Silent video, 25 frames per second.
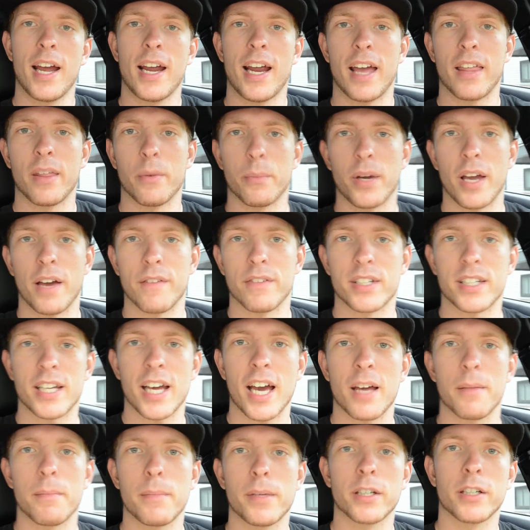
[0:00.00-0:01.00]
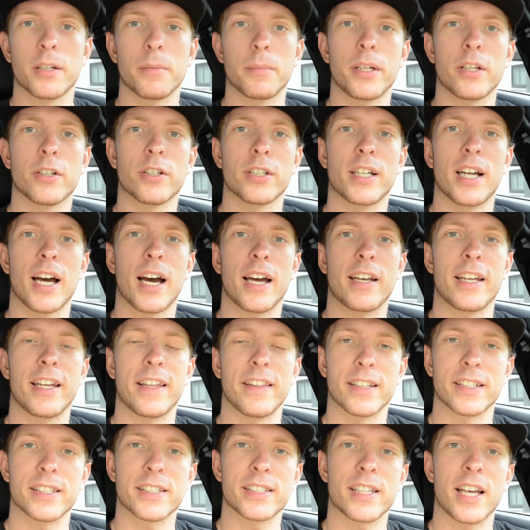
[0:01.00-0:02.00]
and then we have a 10mm nut
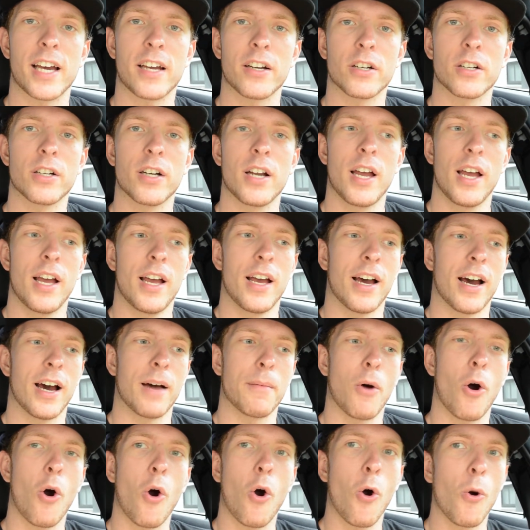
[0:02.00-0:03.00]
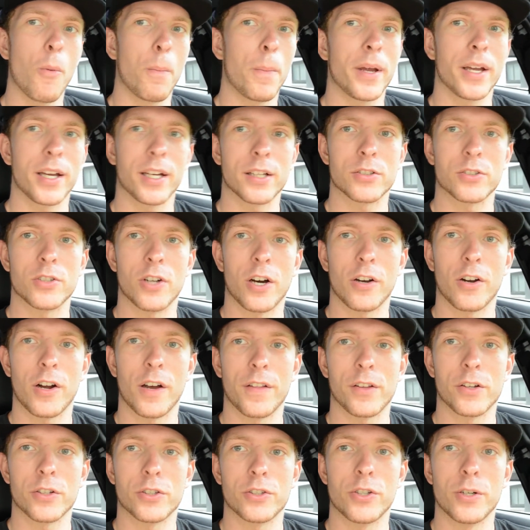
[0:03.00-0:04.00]
in the center. I'm hoping it's not
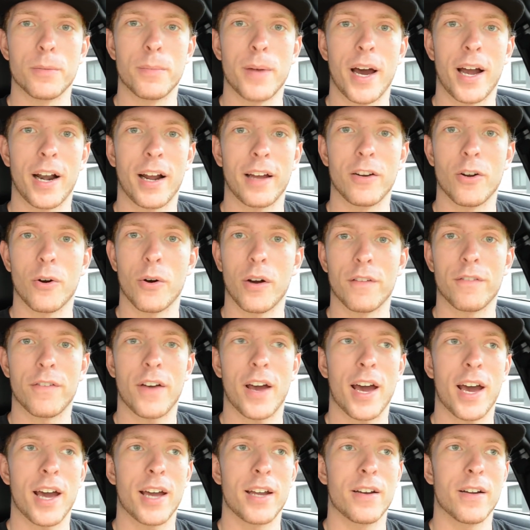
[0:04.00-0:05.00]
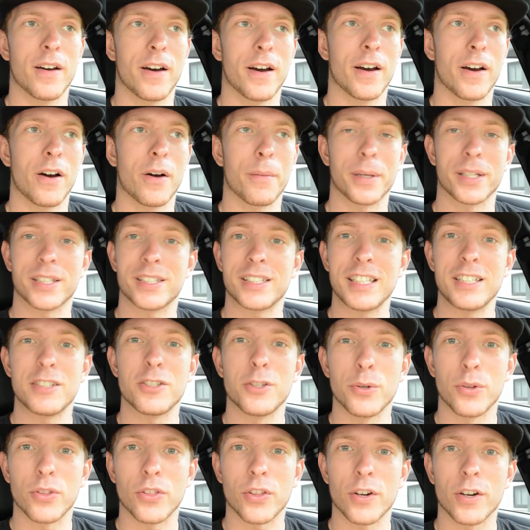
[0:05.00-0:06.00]
on there too bad. I know I've had on my
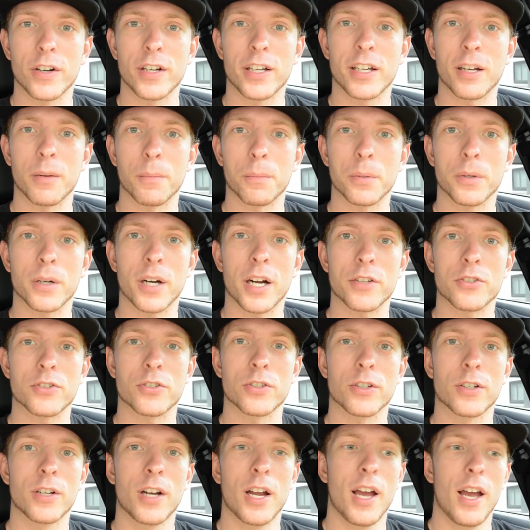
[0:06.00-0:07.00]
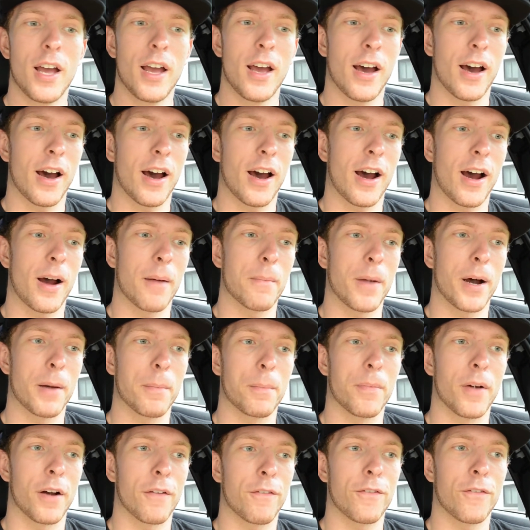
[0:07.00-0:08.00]
C230 compressor,
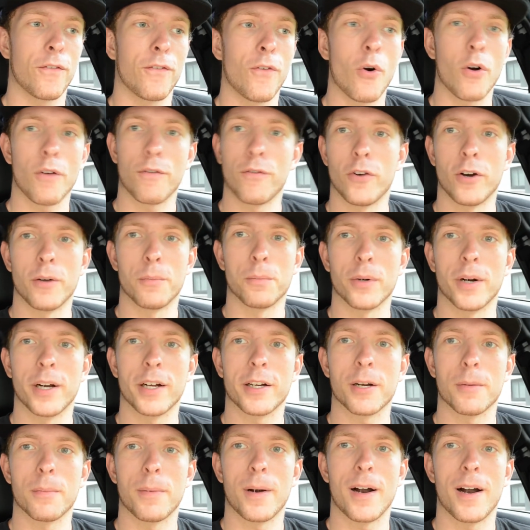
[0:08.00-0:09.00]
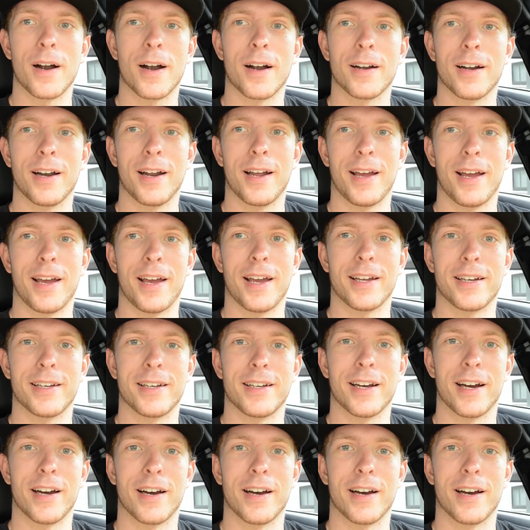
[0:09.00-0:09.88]
a 4-foot breaker bar and